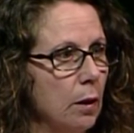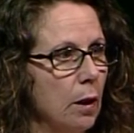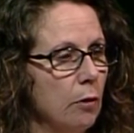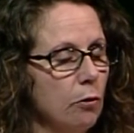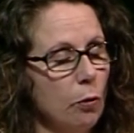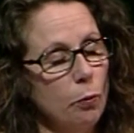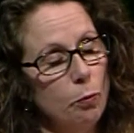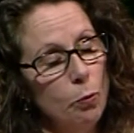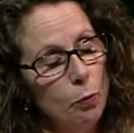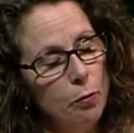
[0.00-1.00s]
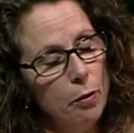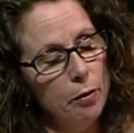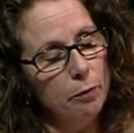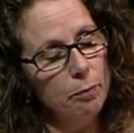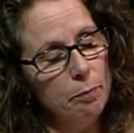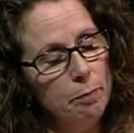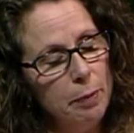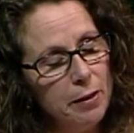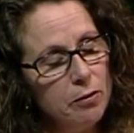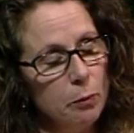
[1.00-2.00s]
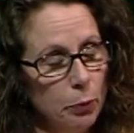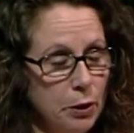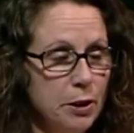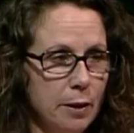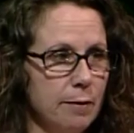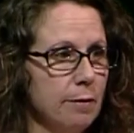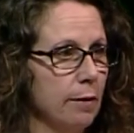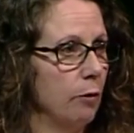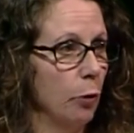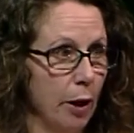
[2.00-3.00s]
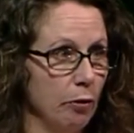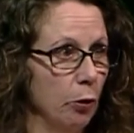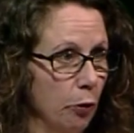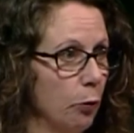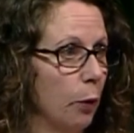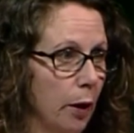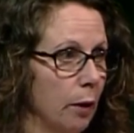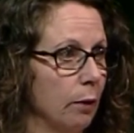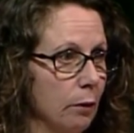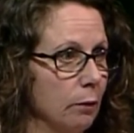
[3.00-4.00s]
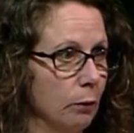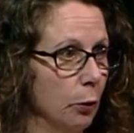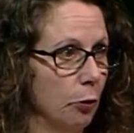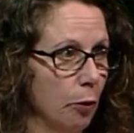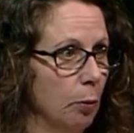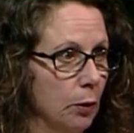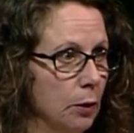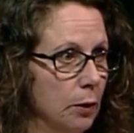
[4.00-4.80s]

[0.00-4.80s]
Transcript: So the basic pretense is that if we have an earthquake, we're in trouble,